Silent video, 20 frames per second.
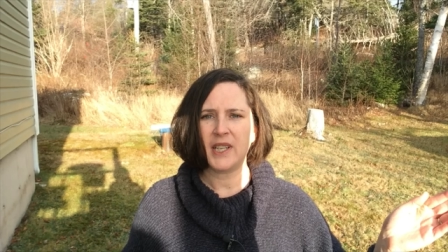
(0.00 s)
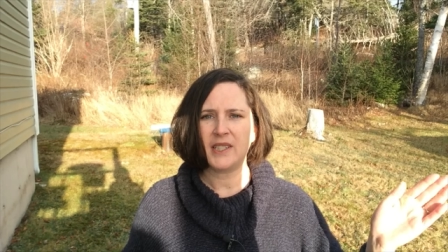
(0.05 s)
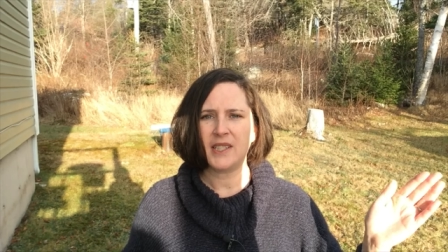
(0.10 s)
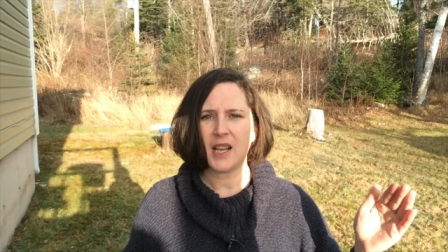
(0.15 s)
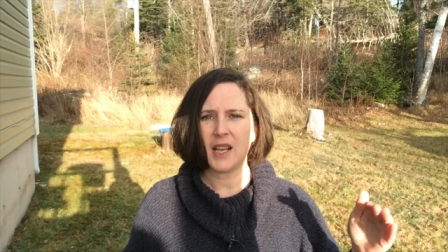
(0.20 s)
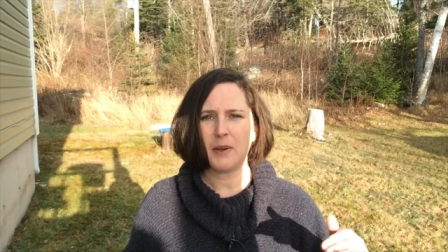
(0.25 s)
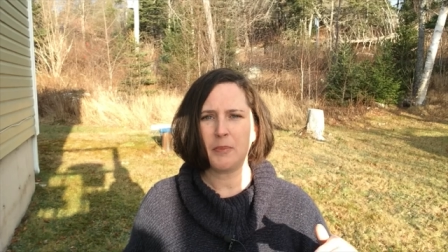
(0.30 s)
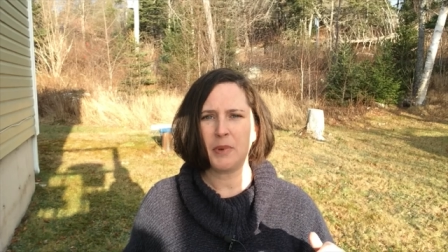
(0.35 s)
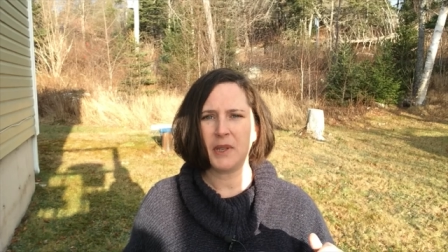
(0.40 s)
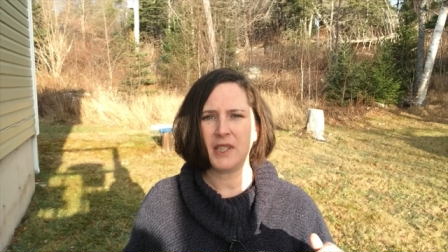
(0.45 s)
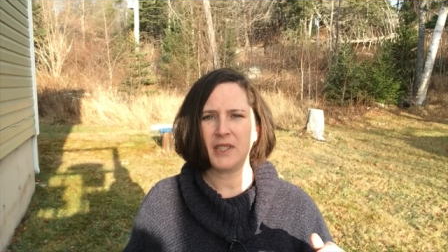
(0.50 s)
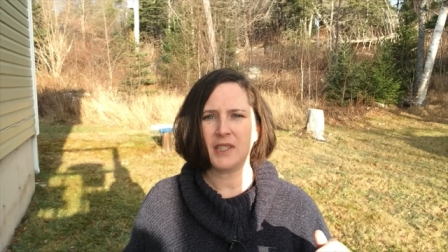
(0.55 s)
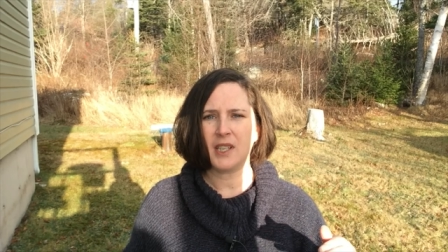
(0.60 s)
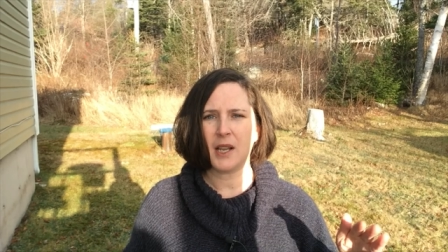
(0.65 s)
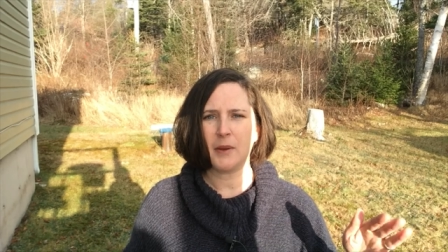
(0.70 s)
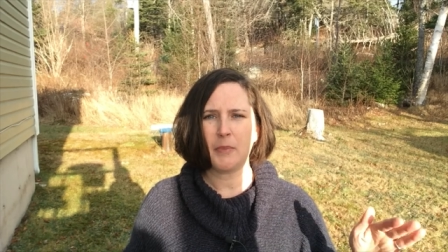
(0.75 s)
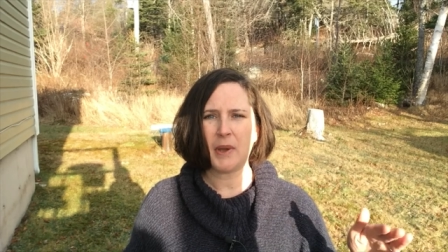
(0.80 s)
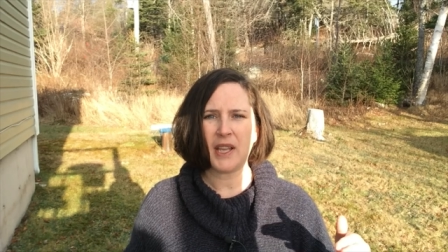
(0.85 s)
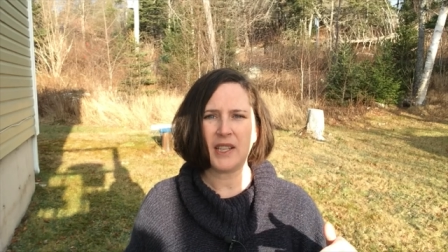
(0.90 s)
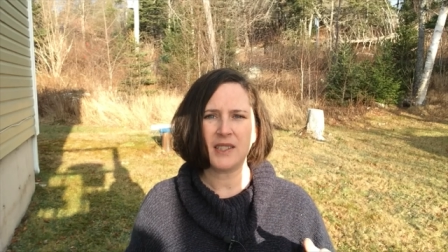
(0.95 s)
and type in
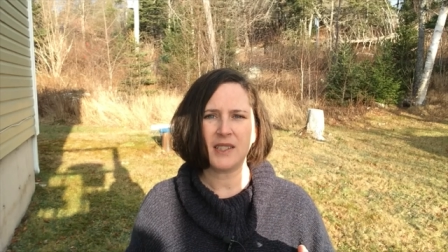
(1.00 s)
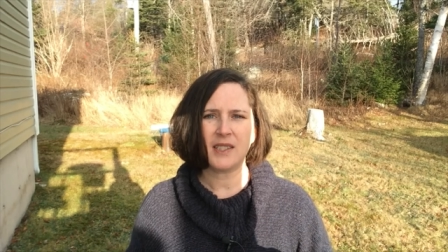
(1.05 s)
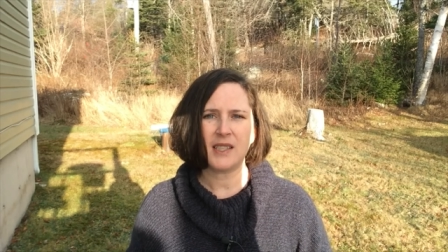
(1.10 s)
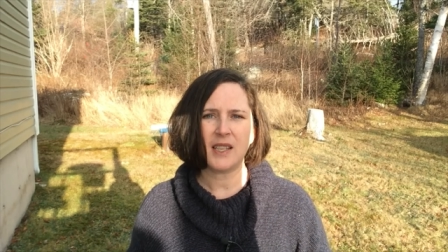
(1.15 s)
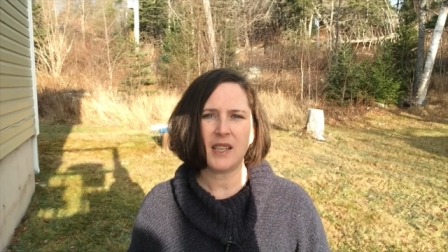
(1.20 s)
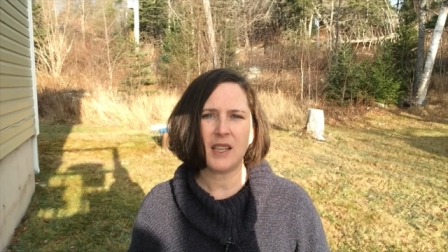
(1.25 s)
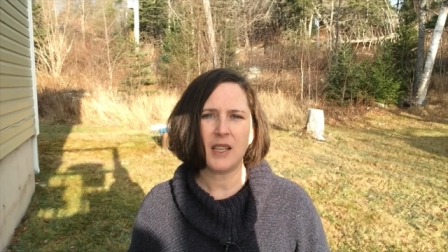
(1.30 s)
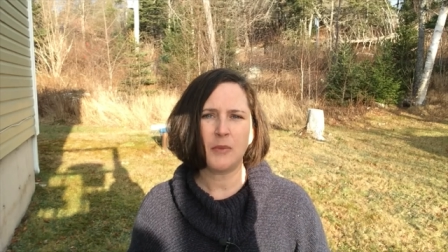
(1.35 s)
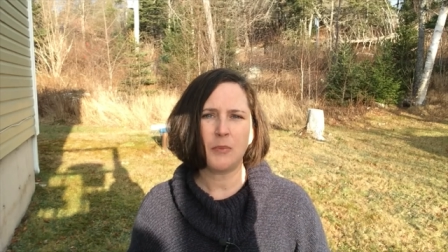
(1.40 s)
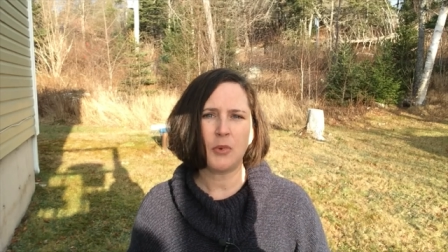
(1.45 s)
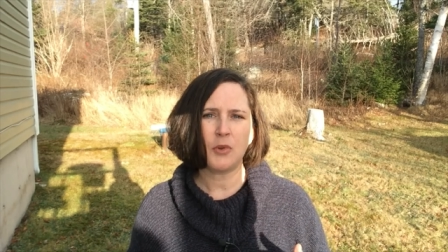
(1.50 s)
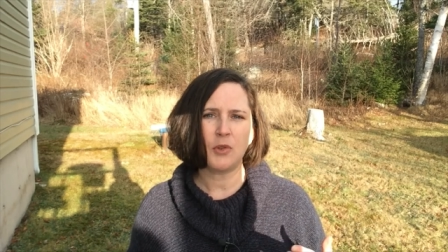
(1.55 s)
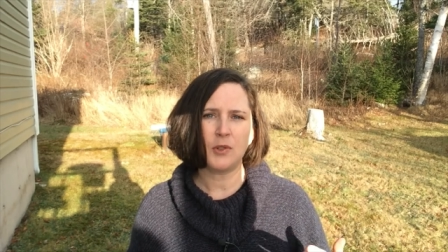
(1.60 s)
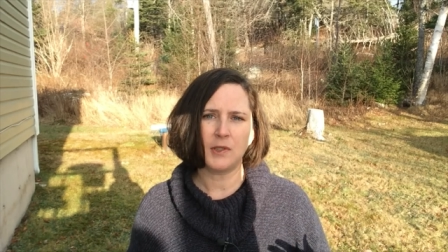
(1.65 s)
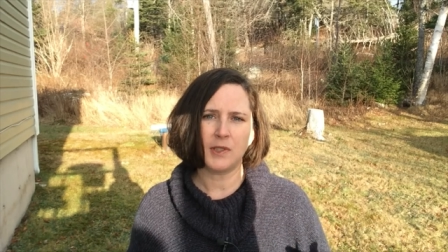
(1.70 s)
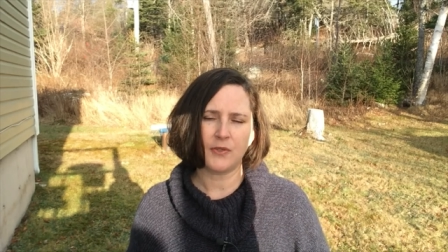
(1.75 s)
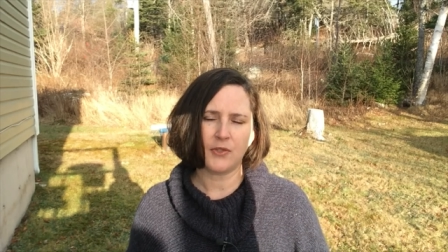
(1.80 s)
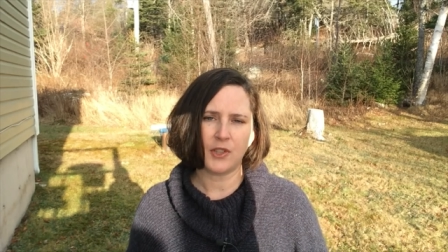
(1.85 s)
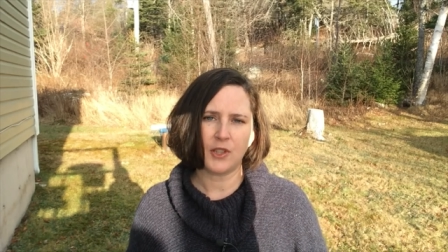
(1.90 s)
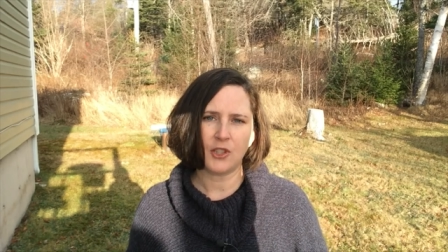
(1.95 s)
Tibetan singing
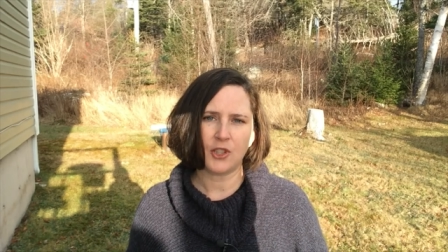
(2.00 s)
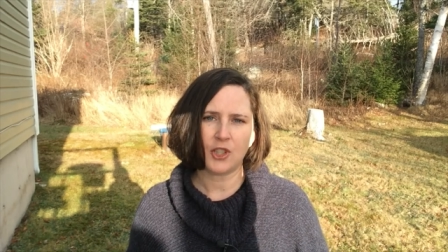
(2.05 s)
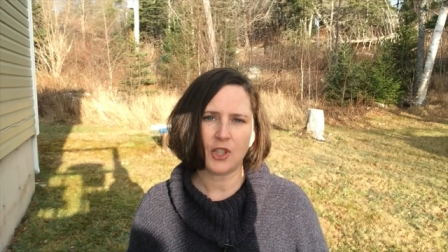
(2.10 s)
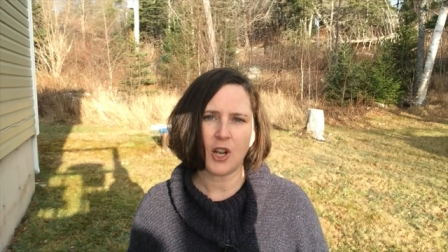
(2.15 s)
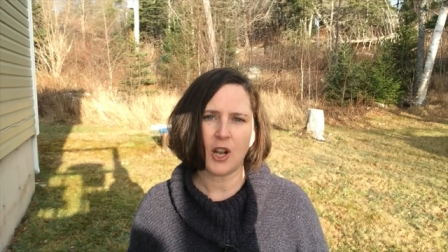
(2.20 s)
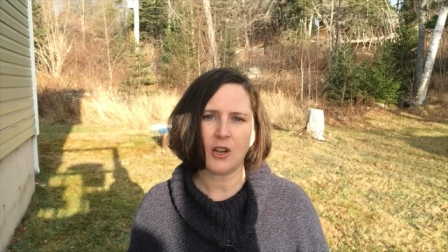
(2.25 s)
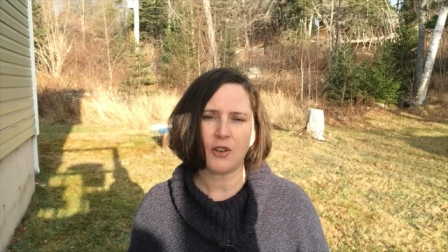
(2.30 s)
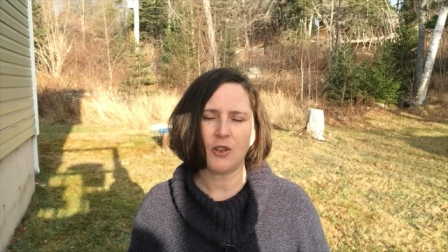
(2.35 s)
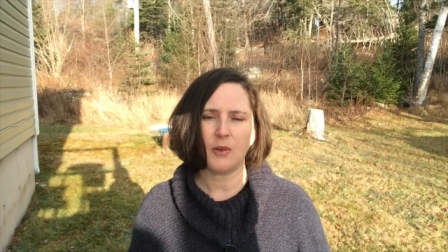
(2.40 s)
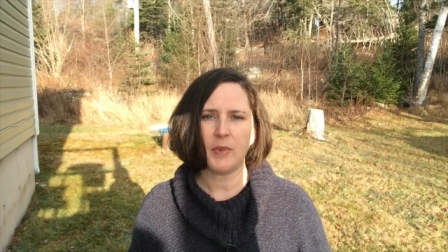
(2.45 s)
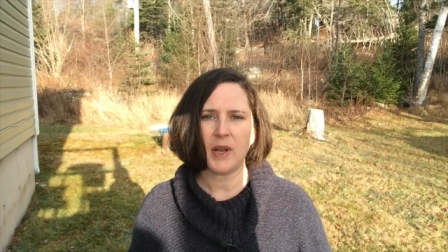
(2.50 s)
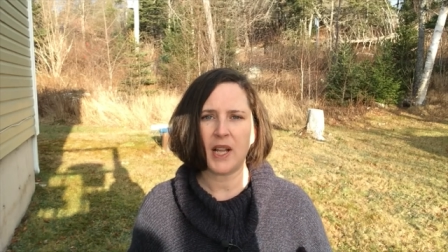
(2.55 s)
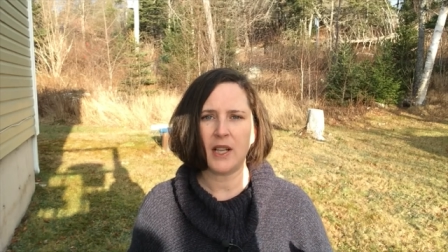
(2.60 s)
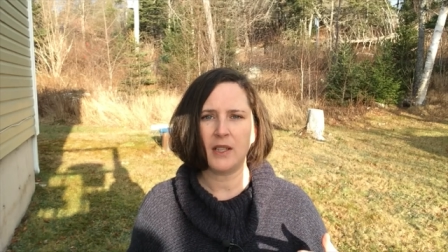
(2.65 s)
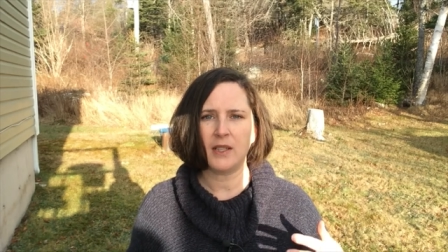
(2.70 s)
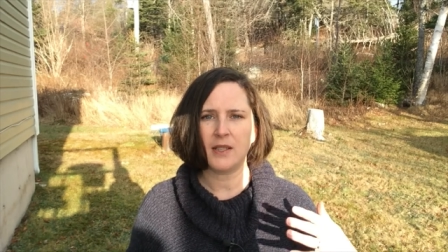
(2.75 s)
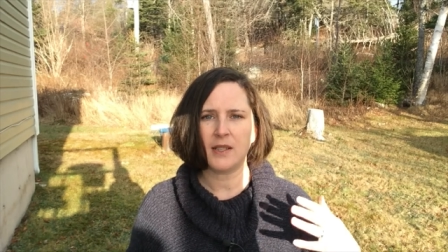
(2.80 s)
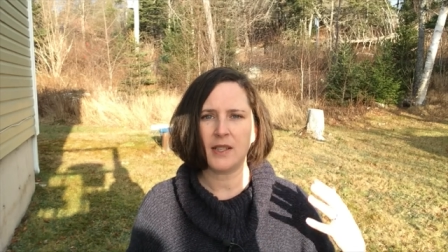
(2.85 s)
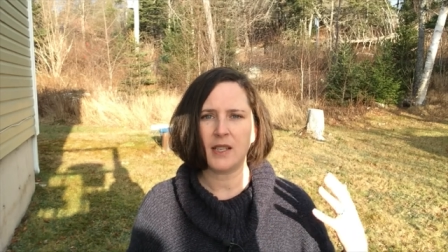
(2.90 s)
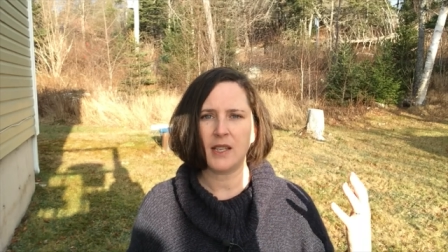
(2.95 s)
bowls for the chakra
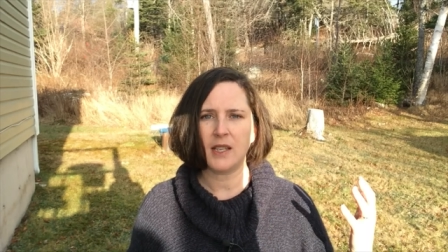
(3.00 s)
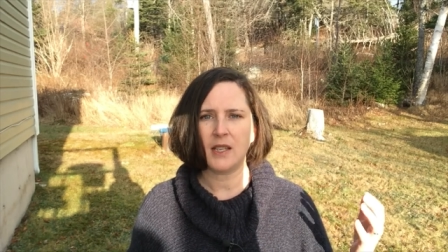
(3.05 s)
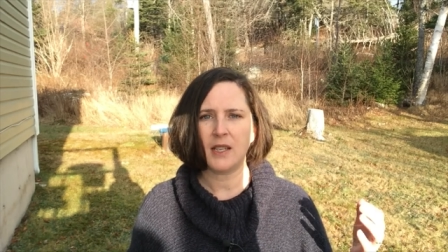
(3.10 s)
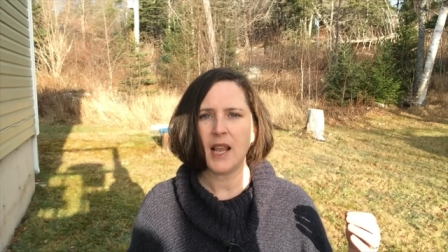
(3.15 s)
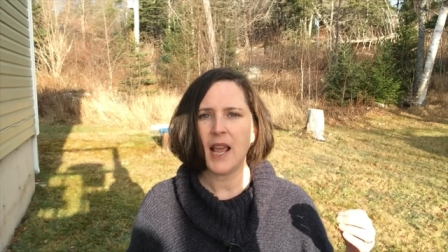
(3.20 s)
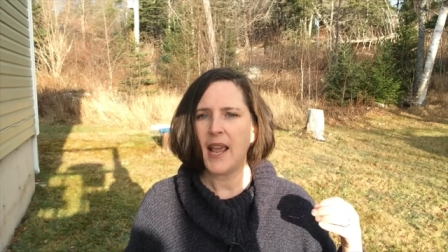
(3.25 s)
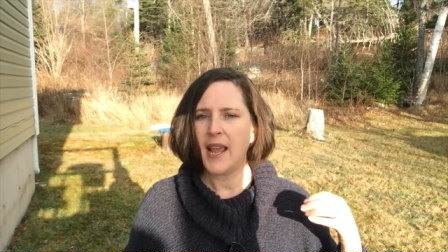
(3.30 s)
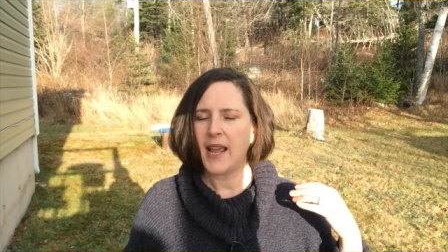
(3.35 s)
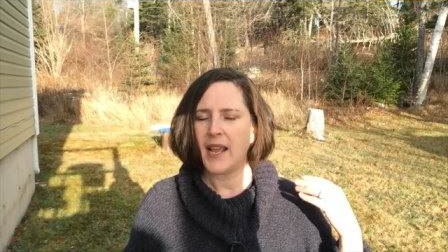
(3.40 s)
balancing